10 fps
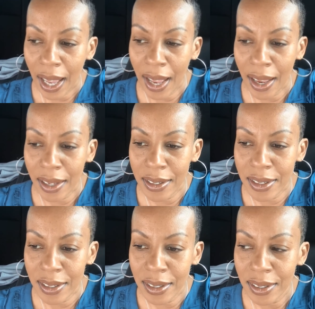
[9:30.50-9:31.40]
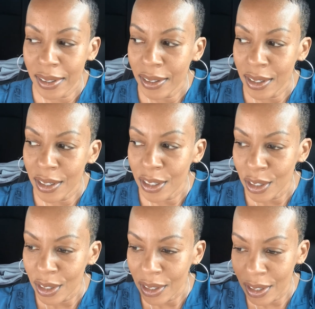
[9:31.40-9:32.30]
and uh,
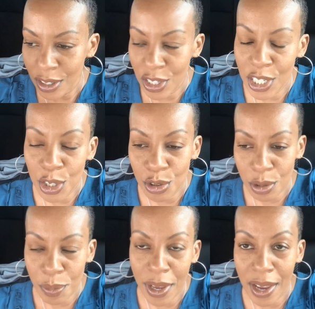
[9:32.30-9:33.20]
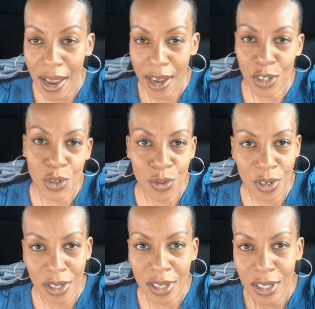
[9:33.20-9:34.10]
continue to pay
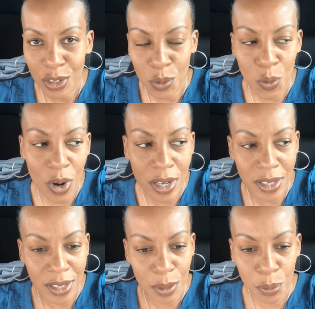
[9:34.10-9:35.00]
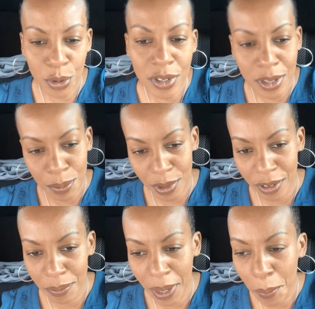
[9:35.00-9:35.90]
extra towards the principal
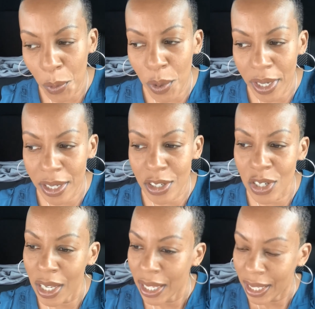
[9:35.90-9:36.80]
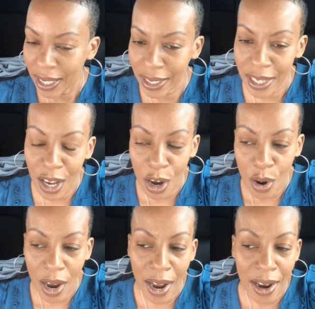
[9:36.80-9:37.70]
of my mortgage, and
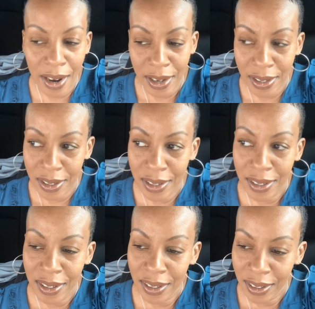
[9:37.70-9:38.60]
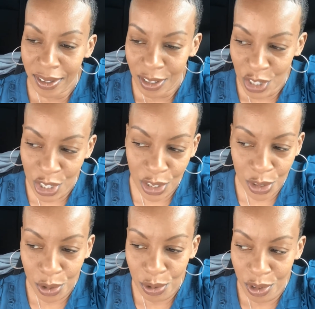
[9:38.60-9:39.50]
now I
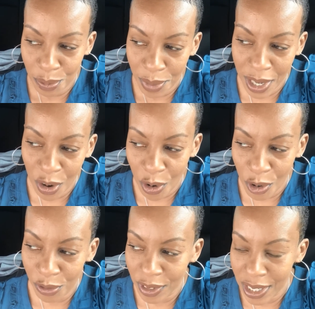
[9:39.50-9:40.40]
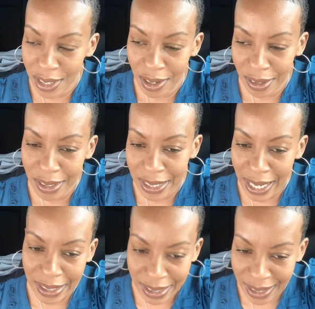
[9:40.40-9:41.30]
continue to pay off these other
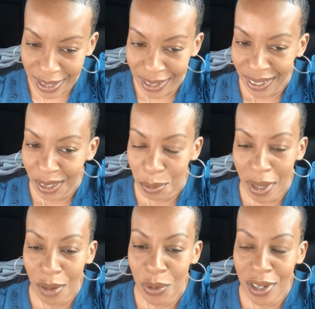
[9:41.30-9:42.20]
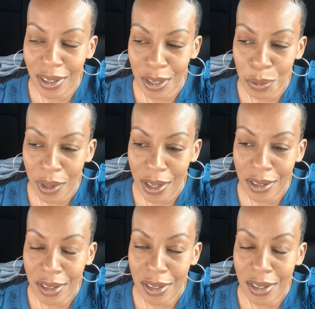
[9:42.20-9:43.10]
debts, man, we're in a good
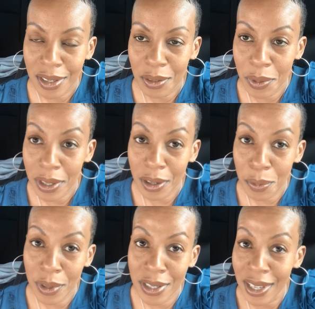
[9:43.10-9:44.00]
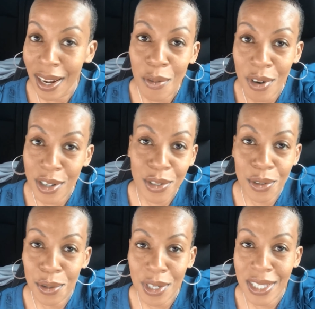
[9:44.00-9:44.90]
place. We're in a good place. I want us
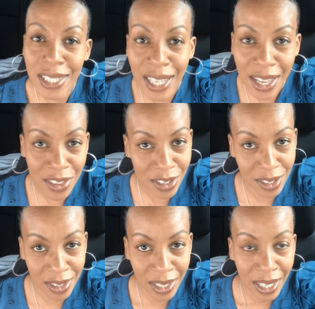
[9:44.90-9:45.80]
to do this together.